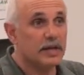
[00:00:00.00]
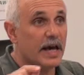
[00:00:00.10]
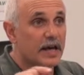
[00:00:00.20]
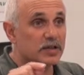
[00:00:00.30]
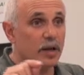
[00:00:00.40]

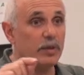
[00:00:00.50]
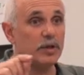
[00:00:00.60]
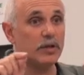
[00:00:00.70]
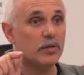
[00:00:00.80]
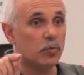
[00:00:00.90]
Yes, I
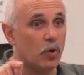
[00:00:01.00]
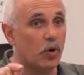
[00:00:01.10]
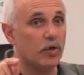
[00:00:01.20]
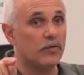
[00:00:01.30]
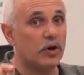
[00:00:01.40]
mean, the
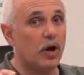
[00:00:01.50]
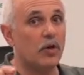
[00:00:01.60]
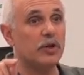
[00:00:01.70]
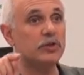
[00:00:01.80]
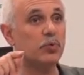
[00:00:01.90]
role of the
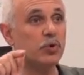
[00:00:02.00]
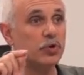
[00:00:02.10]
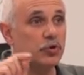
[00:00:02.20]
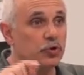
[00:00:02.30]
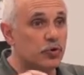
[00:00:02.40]
colonies were
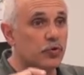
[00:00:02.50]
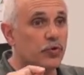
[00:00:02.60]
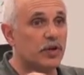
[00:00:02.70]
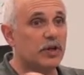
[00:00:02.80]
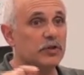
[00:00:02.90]
to do
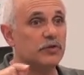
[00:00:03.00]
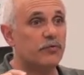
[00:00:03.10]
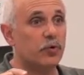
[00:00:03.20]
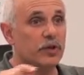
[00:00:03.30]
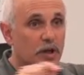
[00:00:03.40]
things
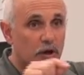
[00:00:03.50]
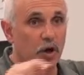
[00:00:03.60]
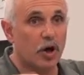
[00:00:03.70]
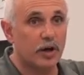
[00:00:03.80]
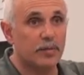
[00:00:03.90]
for the
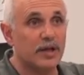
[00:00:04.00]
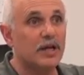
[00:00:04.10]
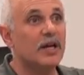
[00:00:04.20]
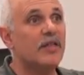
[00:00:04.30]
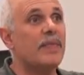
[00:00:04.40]
economy
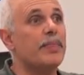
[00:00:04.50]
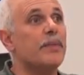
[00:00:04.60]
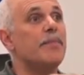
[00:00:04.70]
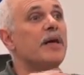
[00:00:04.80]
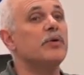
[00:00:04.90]
that
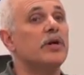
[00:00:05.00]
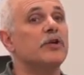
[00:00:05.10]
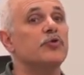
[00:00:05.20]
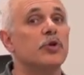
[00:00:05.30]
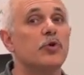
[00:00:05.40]
the mother
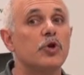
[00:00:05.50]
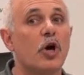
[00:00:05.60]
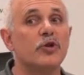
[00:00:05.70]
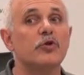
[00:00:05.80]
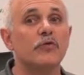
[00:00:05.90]
country could
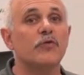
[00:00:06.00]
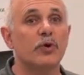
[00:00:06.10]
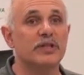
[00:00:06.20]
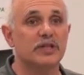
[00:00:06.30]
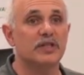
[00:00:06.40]
not do
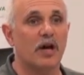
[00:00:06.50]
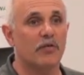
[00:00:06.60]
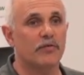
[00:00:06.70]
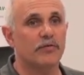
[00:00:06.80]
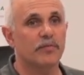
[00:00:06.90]
for
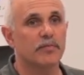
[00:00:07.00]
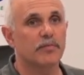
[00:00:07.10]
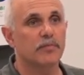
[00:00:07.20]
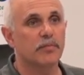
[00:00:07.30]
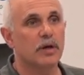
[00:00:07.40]
itself.
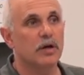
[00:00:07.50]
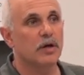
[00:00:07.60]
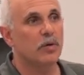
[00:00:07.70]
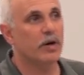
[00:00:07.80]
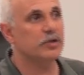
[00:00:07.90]

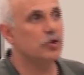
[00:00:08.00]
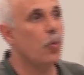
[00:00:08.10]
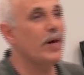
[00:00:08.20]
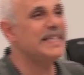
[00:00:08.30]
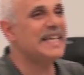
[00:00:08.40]
Right? So
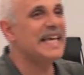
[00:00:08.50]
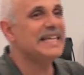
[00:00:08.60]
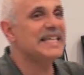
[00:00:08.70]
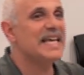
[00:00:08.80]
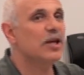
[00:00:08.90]
what
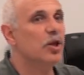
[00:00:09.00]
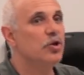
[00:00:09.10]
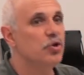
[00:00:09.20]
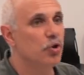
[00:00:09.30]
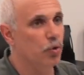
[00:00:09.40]
can't
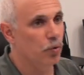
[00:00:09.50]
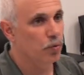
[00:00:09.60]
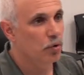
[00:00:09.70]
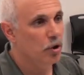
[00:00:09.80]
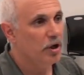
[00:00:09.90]
England do?
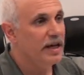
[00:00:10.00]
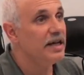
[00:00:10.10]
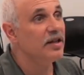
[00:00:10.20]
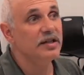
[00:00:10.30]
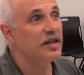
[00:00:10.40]

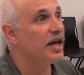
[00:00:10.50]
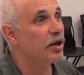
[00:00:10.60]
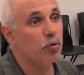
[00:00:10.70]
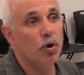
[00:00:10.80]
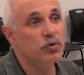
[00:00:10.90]
England
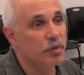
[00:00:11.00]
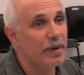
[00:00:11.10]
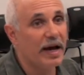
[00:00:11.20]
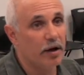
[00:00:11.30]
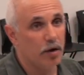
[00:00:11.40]
can't grow
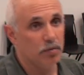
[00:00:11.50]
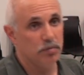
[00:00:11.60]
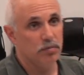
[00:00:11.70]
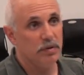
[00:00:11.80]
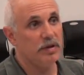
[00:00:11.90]
tobacco.
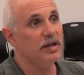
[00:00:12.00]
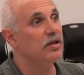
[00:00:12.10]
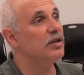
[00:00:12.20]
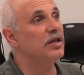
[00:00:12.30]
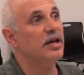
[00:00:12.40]

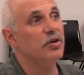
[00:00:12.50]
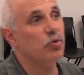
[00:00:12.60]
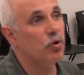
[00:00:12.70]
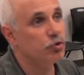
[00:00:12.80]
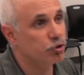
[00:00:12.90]
England can't
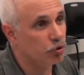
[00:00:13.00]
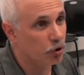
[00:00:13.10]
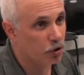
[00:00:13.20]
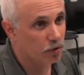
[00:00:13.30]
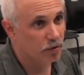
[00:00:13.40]
grow
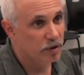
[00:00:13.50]
sugar.